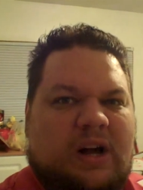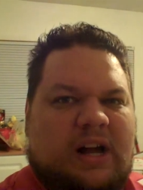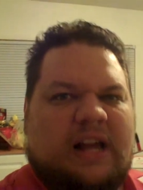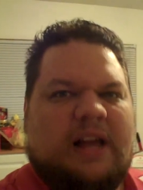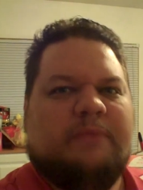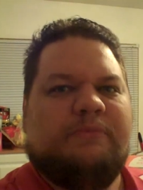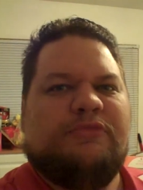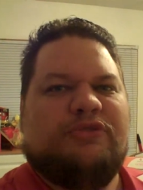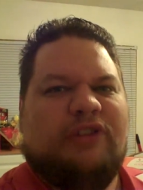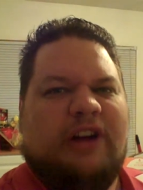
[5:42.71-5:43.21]

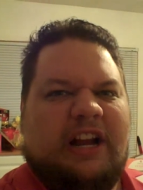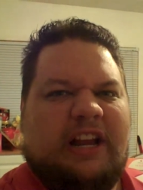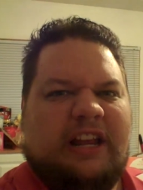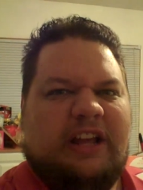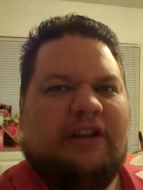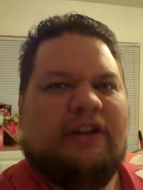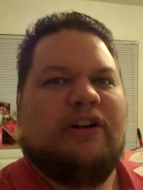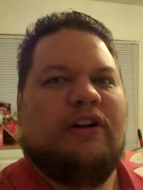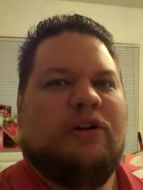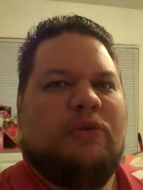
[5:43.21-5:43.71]
I'm
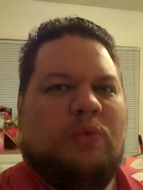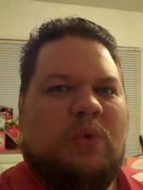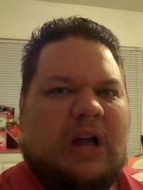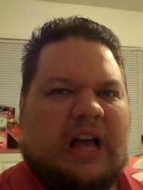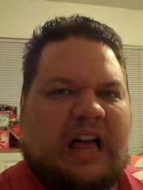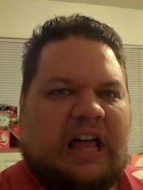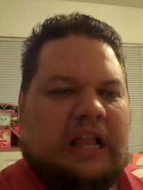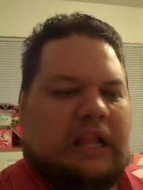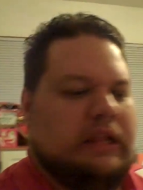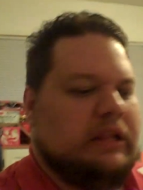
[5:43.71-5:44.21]
training her
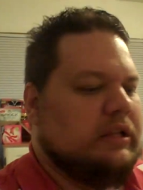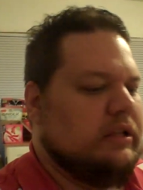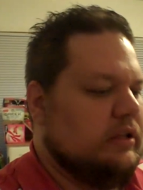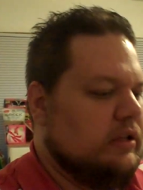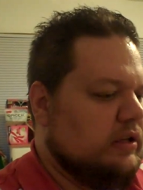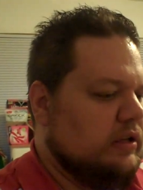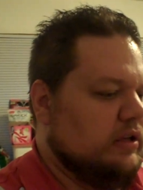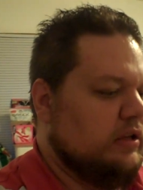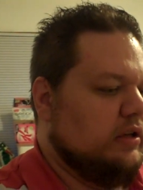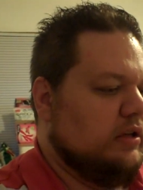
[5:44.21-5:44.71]
well.
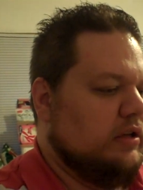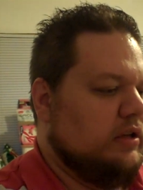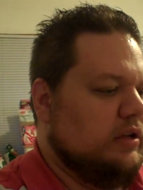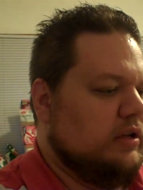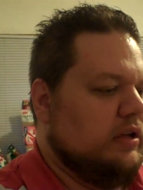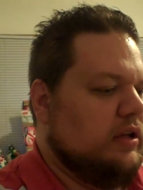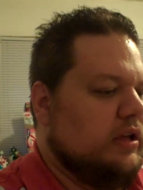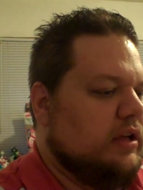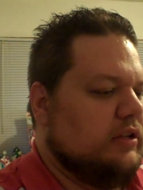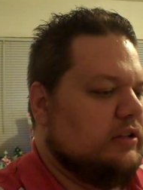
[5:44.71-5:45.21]

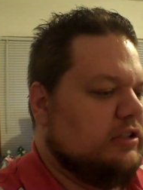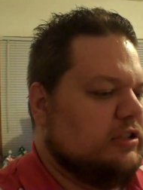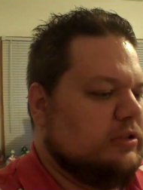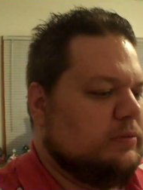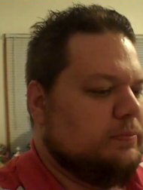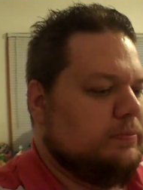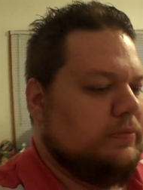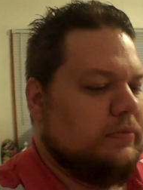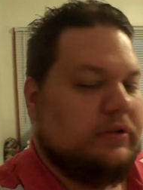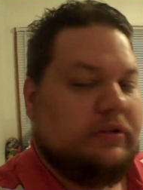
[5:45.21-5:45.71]

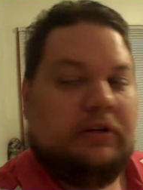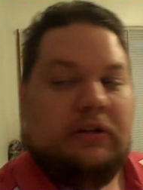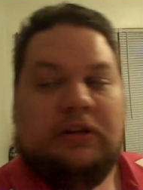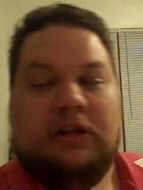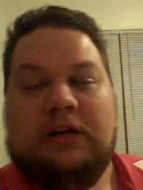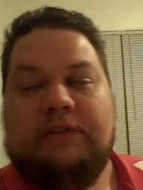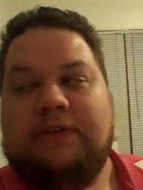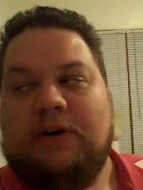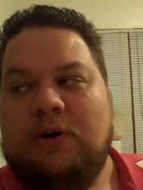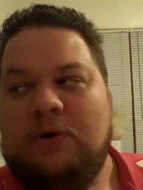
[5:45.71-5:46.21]
Love you
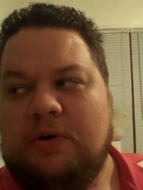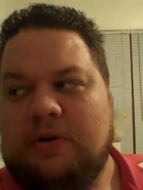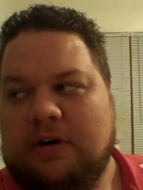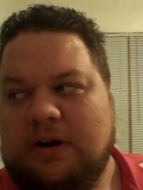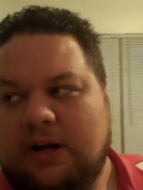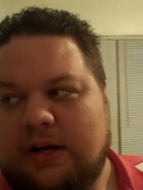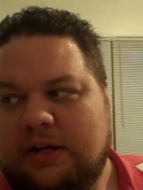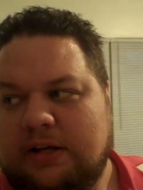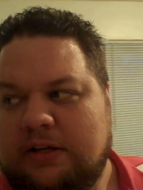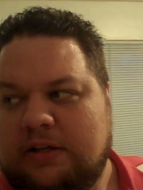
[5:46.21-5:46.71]
love
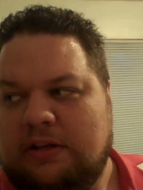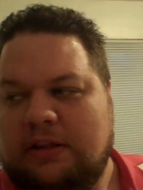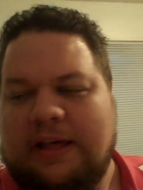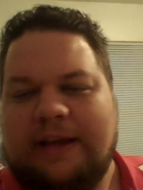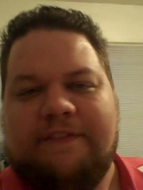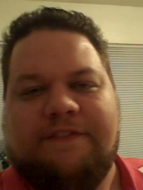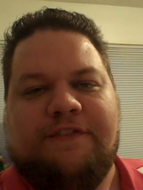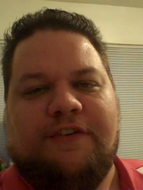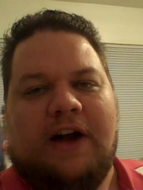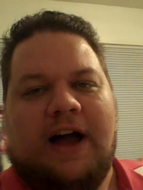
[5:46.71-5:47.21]
okra. You
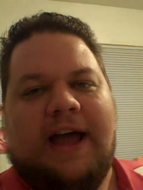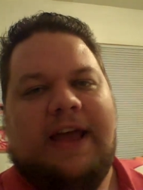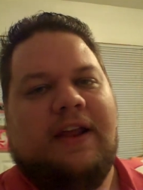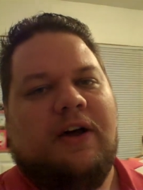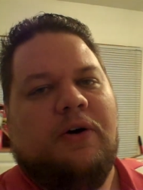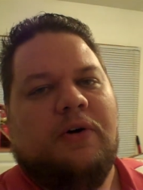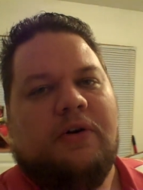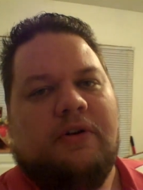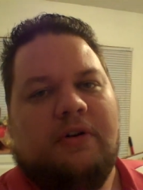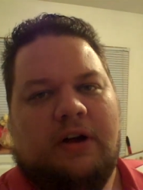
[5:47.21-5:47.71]
like fried
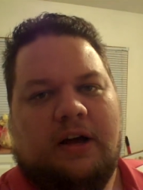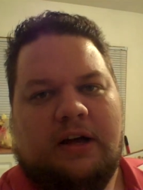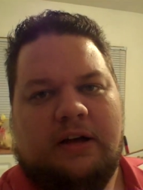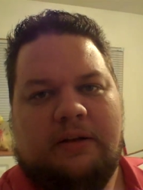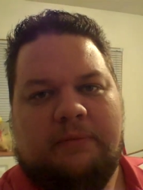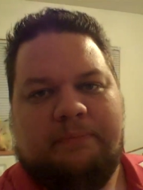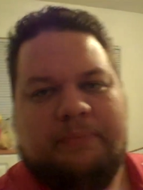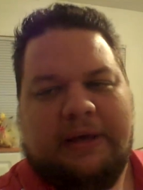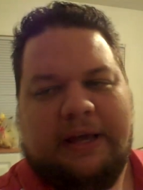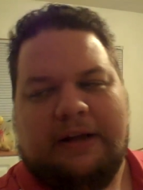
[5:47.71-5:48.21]
okra,
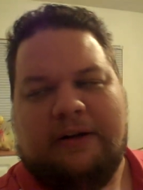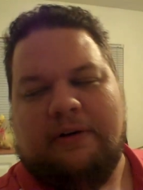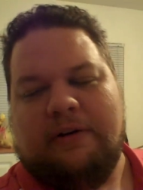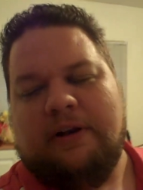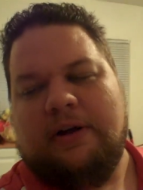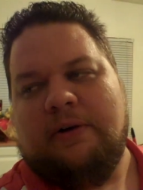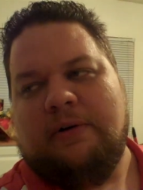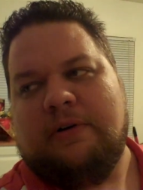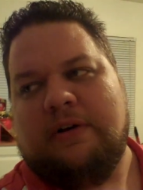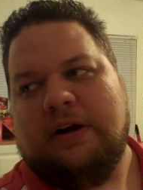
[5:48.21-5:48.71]
pickled
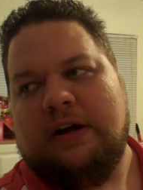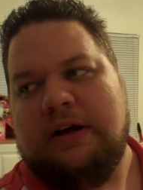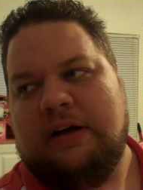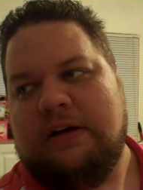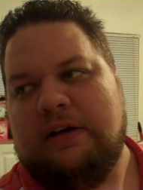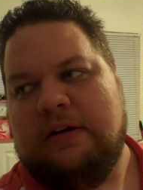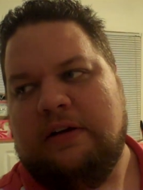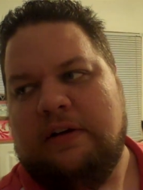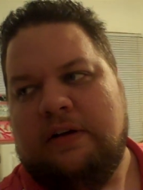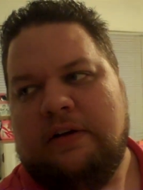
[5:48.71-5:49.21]
okra.
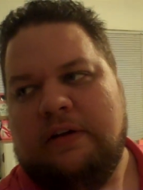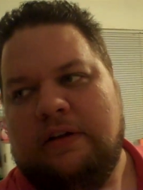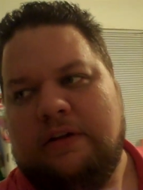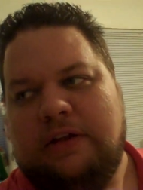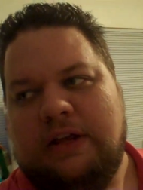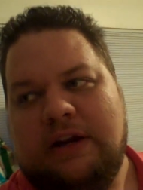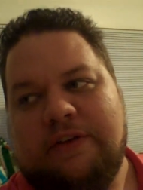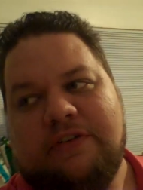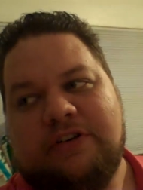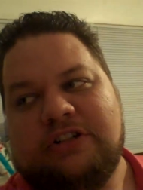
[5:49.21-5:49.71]

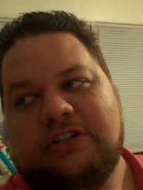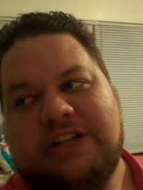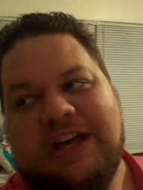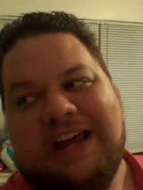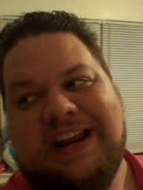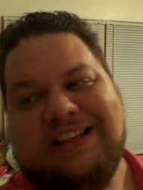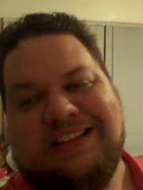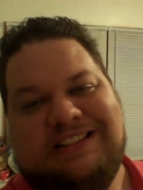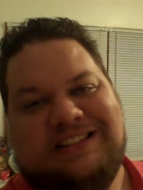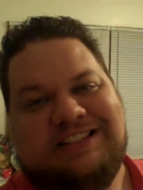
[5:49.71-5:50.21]
You ever just
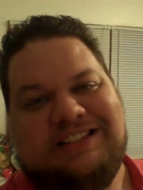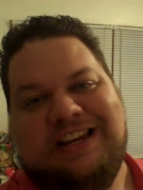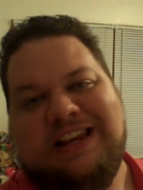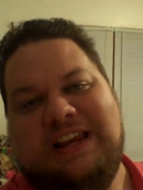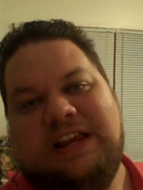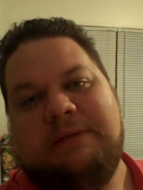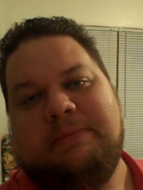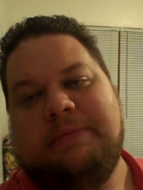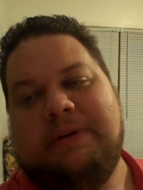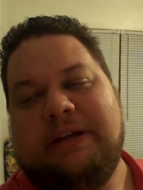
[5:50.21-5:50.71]
had it
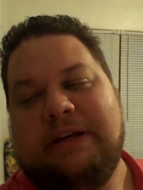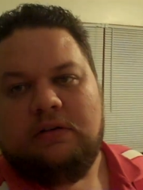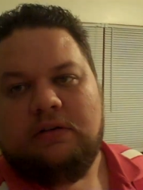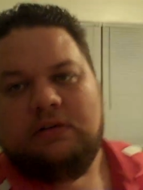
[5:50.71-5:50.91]
steamed?